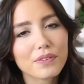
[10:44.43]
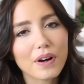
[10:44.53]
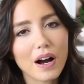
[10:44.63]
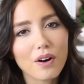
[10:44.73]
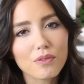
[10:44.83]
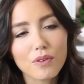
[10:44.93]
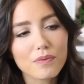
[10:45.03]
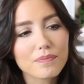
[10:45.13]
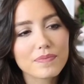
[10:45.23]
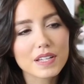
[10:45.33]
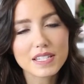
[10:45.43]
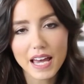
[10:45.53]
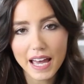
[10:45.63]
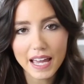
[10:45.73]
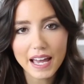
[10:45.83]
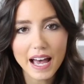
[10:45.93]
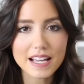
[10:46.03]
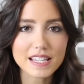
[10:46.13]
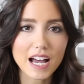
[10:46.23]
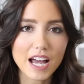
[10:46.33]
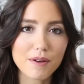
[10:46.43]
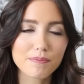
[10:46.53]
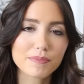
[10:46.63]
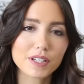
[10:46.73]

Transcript: throughout the day as I'm,